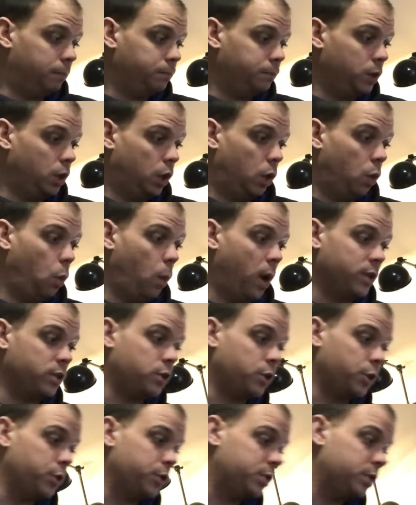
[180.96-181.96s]
You know,
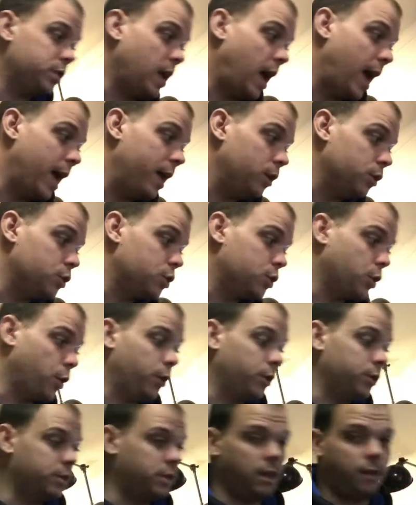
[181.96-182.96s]
Western style
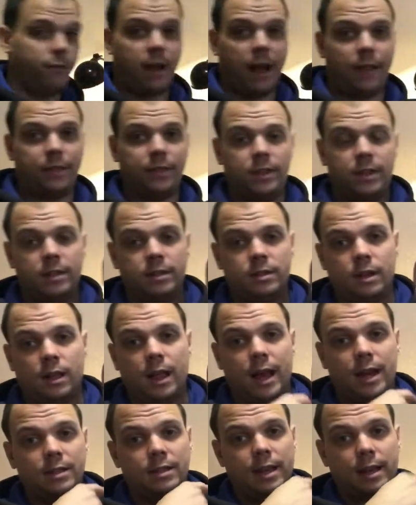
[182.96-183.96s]
shirts, they've got these, a
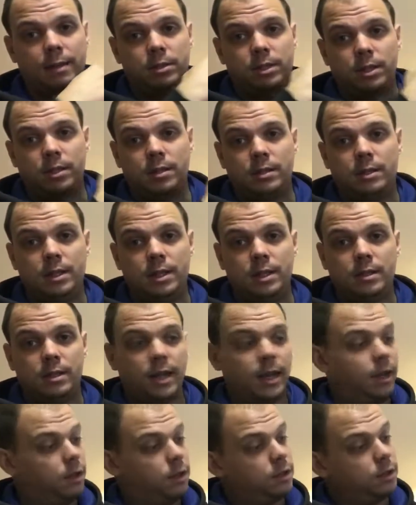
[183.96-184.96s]
lot of times, these
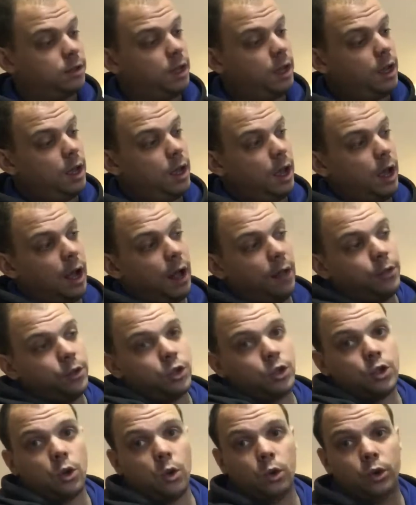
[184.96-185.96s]
details on the
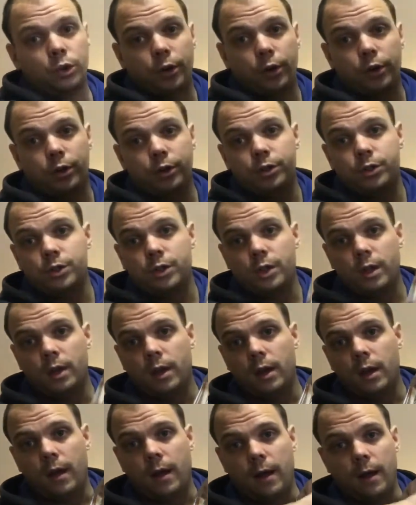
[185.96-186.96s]
shoulders,
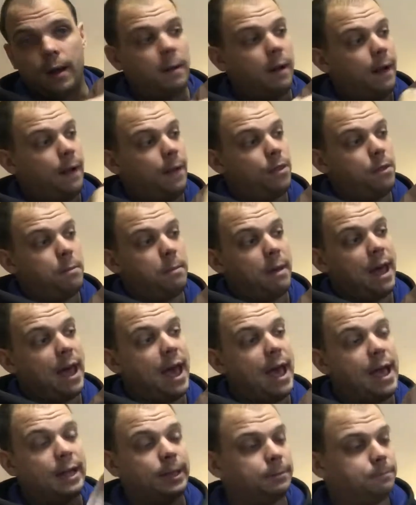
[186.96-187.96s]
on the
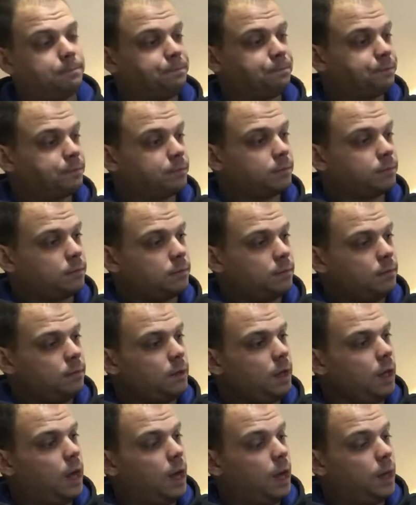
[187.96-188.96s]
back.
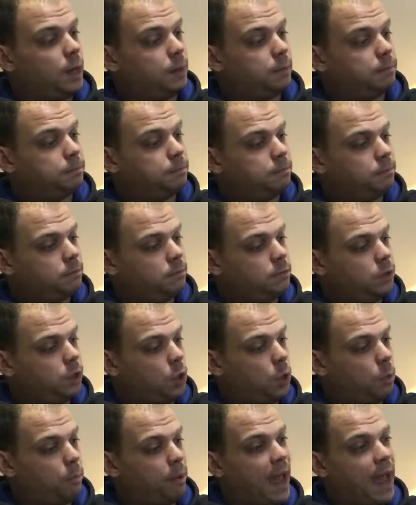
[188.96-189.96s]
You
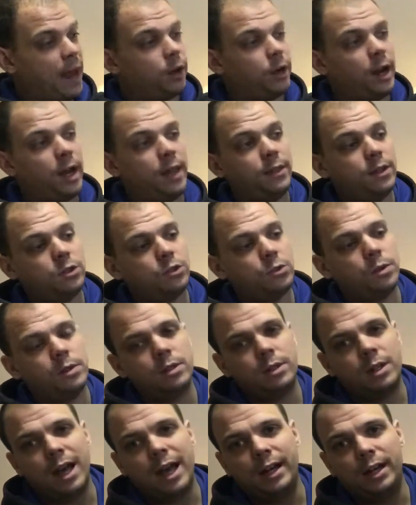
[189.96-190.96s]
know, pattern on this
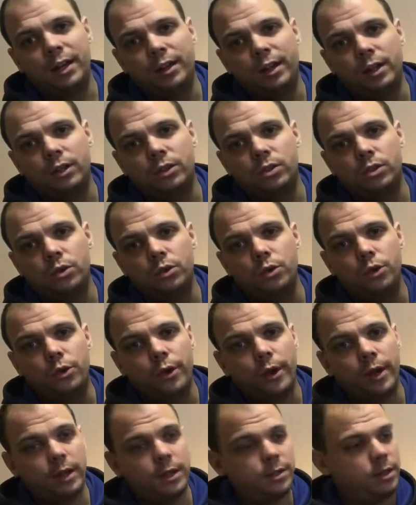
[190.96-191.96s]
one's not anything too
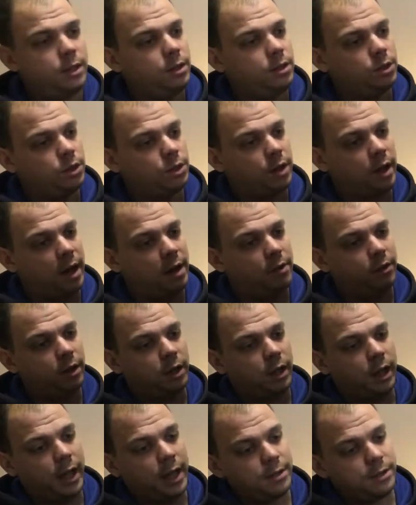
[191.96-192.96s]
crazy, just kind of a
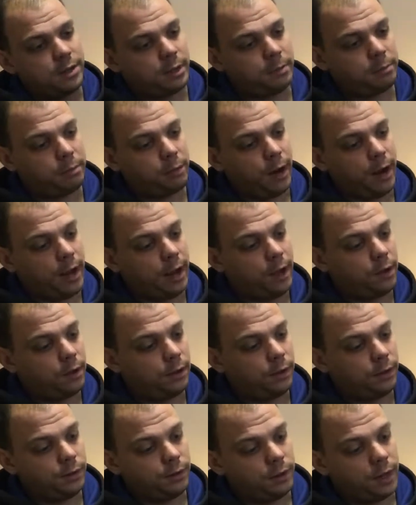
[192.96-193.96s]
classic
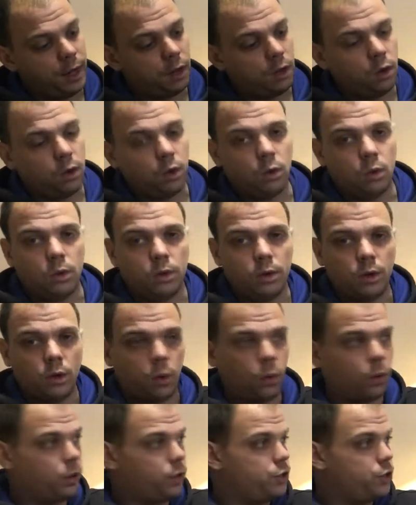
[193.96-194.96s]
brown and yellow and
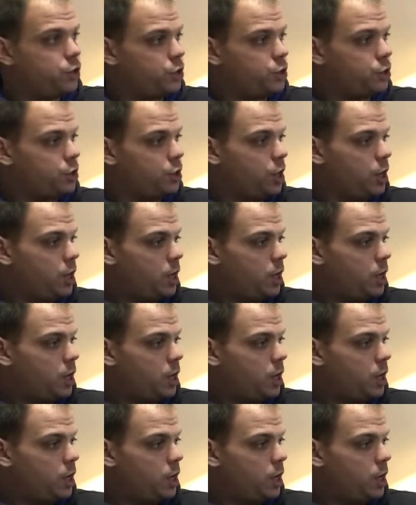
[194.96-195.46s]
orangish